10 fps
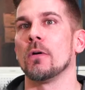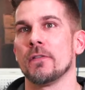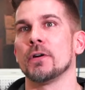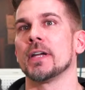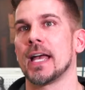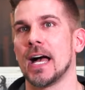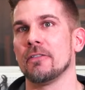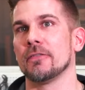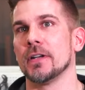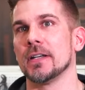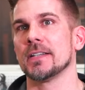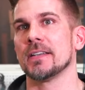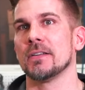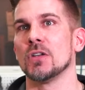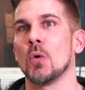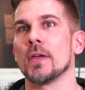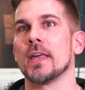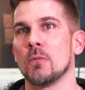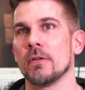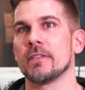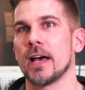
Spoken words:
we're very confident knowing that we've